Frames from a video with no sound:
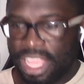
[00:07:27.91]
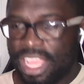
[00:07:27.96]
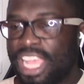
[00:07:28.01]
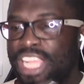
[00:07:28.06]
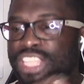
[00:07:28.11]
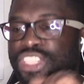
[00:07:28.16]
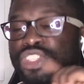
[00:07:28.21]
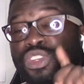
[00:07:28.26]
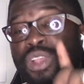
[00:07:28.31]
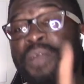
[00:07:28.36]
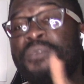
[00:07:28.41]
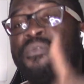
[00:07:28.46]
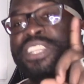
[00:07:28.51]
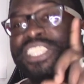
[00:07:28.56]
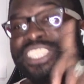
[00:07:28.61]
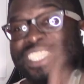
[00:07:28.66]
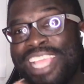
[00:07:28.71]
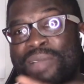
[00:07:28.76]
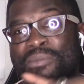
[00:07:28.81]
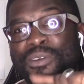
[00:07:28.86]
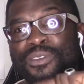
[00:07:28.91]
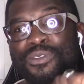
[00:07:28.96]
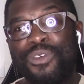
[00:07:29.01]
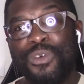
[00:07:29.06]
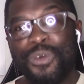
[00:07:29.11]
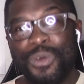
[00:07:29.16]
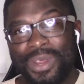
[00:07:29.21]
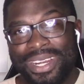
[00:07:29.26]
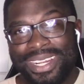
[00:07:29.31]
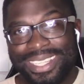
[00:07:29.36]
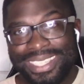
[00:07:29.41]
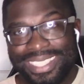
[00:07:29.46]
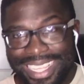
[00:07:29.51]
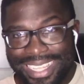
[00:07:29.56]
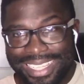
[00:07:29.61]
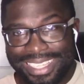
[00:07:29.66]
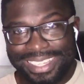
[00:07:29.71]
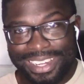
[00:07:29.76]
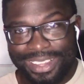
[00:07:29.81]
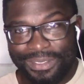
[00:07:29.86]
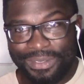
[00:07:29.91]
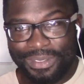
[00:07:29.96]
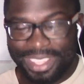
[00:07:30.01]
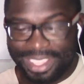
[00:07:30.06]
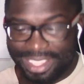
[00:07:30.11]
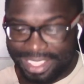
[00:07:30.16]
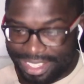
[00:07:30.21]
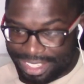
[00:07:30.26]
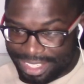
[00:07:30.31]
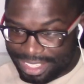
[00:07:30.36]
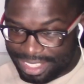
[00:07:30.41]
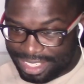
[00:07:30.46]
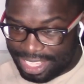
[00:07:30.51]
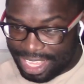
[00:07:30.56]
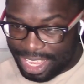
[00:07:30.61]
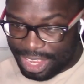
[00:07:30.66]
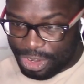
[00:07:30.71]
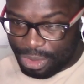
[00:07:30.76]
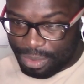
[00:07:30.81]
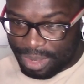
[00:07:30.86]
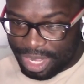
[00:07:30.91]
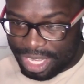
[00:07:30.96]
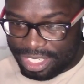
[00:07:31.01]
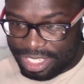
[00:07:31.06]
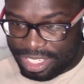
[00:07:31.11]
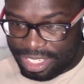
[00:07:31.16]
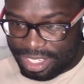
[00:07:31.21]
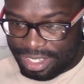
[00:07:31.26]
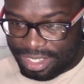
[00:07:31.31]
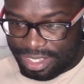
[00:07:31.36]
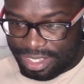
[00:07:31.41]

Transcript: A traffic jam of only Tesla vehicles. Can you imagine?